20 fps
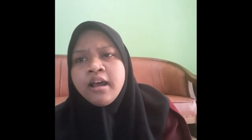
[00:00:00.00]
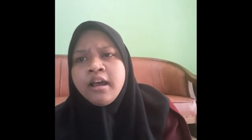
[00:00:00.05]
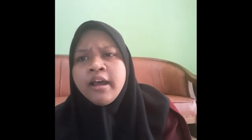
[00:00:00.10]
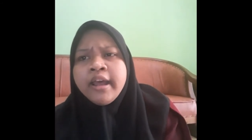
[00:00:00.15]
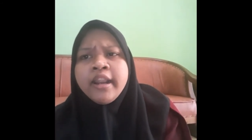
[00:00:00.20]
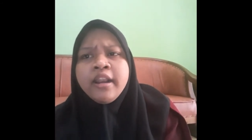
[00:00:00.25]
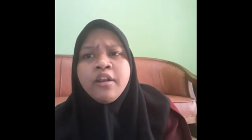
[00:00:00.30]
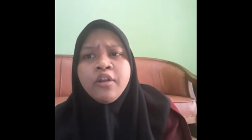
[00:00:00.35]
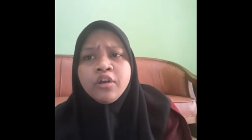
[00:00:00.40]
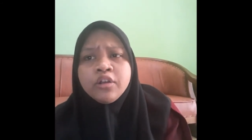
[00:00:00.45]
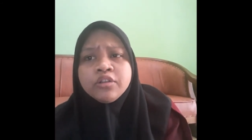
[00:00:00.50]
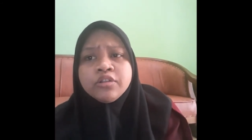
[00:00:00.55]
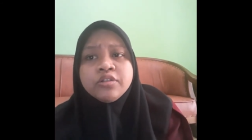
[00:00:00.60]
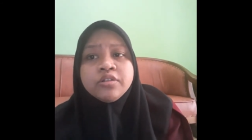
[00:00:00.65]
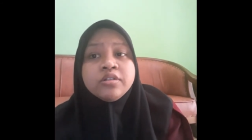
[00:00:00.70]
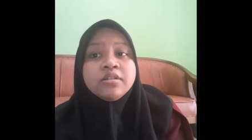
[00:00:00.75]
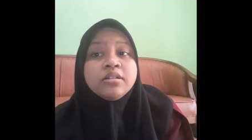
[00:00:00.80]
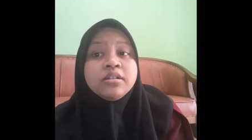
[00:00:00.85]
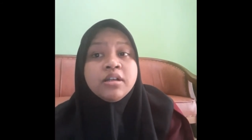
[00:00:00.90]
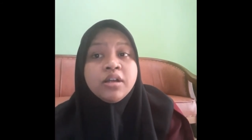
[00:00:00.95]
and not
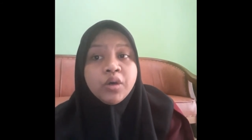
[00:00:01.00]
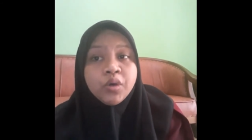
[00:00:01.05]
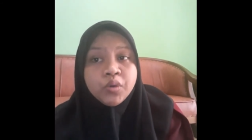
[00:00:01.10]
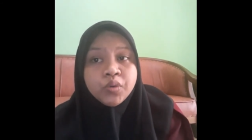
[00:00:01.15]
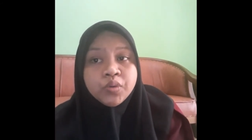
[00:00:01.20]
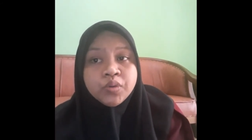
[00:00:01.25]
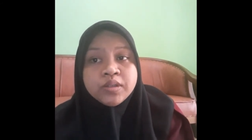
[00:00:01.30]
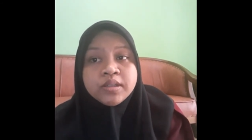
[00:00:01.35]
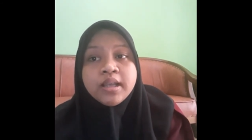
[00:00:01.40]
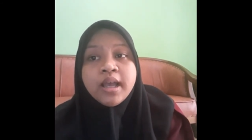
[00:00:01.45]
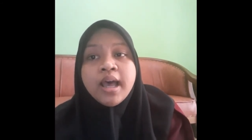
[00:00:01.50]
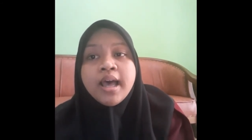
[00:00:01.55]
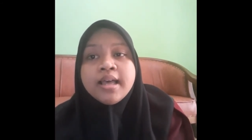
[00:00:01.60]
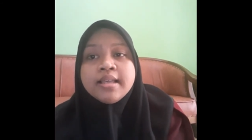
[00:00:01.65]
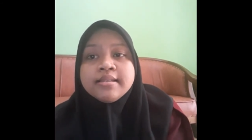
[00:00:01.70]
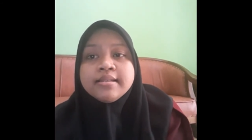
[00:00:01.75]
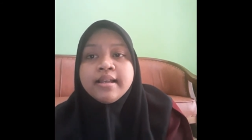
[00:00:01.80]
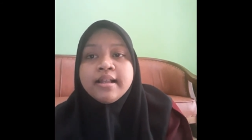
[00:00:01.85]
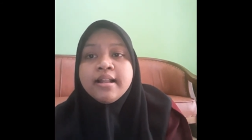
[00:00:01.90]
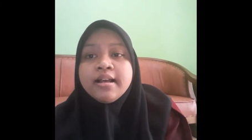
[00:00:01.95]
to the cause,
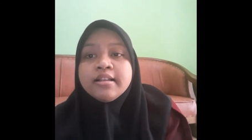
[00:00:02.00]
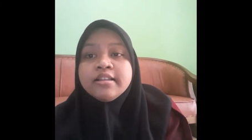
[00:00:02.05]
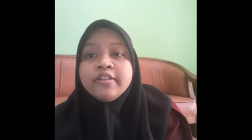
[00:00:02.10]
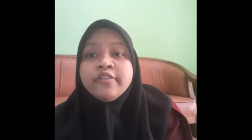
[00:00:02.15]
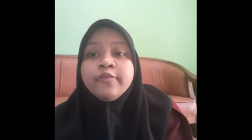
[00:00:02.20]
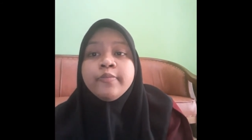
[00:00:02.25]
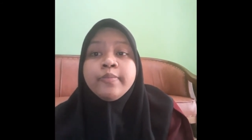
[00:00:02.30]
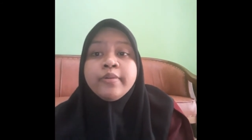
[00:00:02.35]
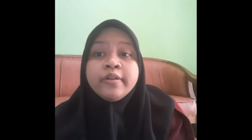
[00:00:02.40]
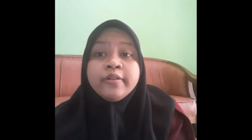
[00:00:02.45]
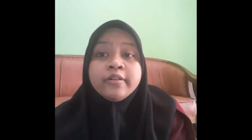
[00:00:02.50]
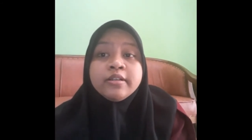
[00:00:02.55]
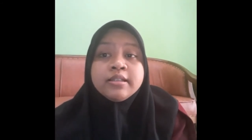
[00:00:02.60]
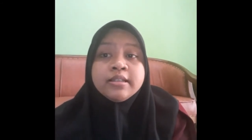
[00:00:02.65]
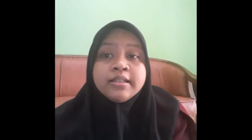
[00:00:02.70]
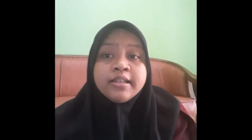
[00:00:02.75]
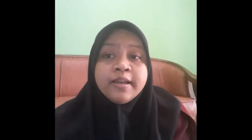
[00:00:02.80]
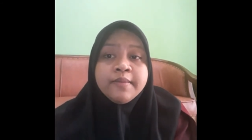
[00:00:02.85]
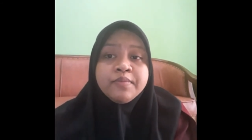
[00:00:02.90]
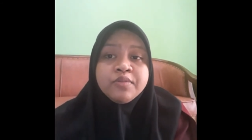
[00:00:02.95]
selective
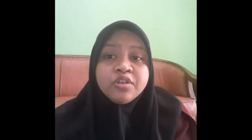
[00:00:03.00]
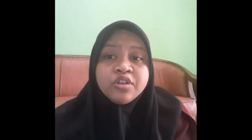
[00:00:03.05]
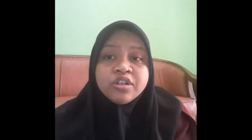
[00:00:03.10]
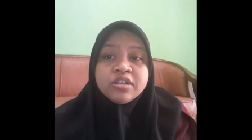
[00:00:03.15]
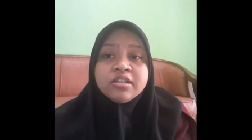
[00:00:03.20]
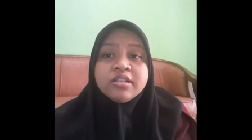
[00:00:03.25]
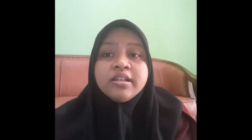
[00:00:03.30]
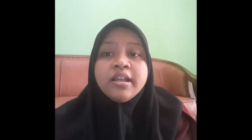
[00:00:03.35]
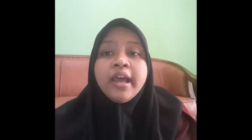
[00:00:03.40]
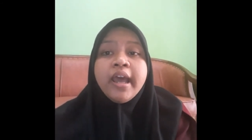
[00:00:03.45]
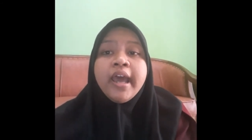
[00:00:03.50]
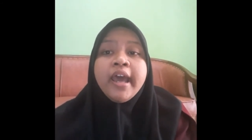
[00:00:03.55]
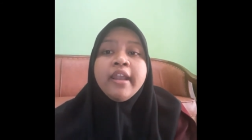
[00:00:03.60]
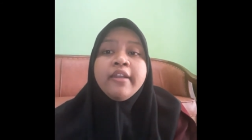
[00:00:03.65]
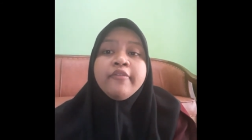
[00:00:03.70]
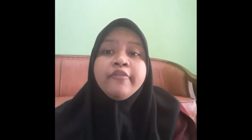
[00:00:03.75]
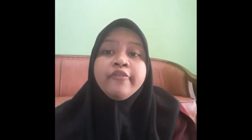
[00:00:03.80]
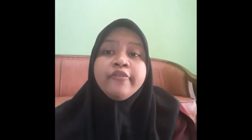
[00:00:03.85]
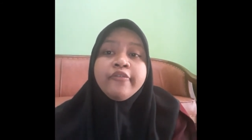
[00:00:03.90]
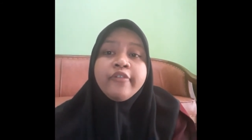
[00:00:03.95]
perception,
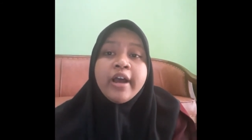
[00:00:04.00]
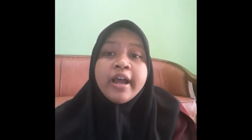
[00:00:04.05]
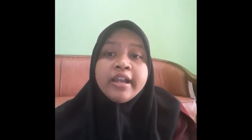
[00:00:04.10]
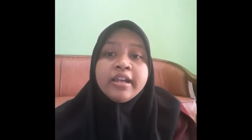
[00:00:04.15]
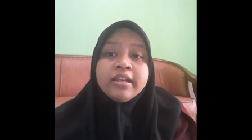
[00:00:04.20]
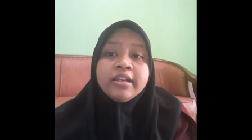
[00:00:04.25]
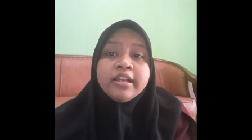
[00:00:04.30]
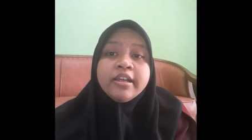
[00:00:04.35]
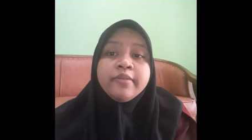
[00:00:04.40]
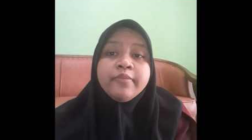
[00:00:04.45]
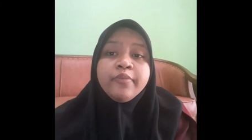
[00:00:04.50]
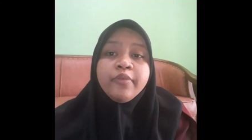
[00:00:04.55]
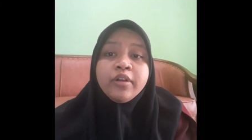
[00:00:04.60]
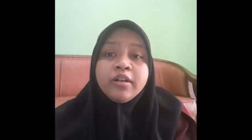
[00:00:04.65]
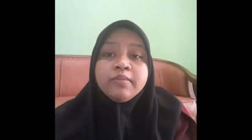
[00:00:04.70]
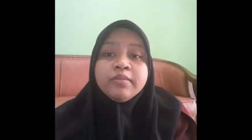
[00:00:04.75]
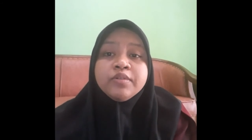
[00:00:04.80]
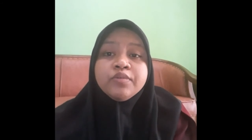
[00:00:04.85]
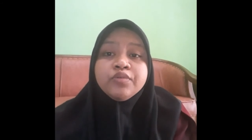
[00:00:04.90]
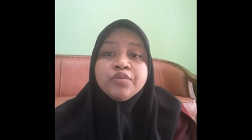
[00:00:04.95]
and finding
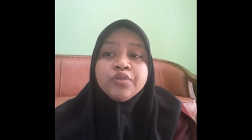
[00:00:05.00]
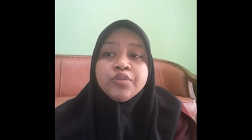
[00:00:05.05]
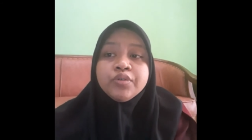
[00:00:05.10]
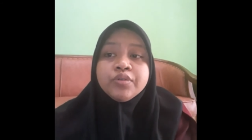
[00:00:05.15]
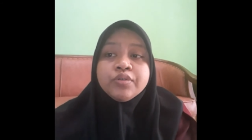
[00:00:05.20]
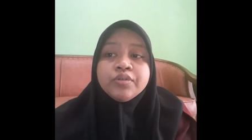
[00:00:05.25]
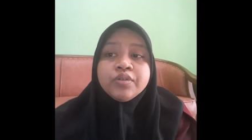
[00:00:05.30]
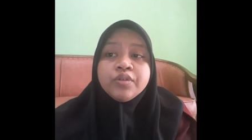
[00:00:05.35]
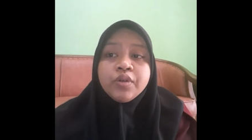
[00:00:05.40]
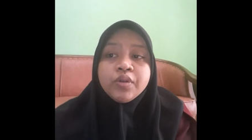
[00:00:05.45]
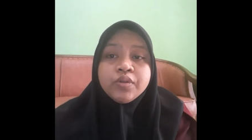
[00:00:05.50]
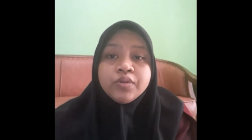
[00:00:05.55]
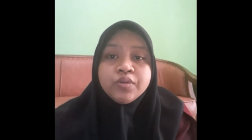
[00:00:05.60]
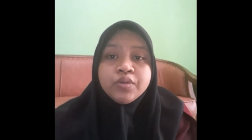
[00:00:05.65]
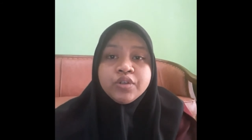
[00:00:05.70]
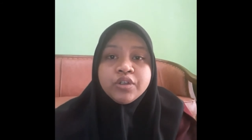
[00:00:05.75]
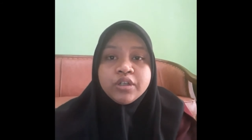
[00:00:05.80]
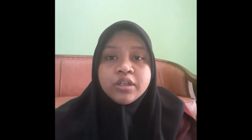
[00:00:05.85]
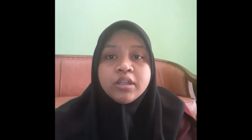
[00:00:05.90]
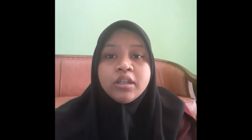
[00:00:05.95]
problem through
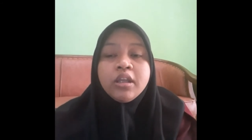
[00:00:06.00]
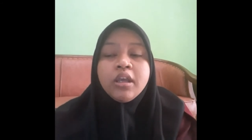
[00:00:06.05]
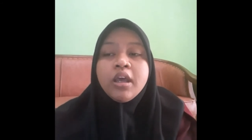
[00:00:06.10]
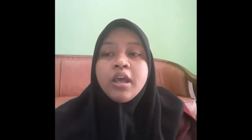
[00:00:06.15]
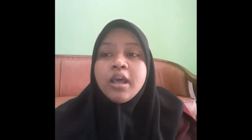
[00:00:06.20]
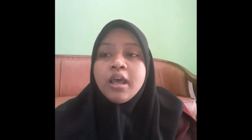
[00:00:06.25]
solution.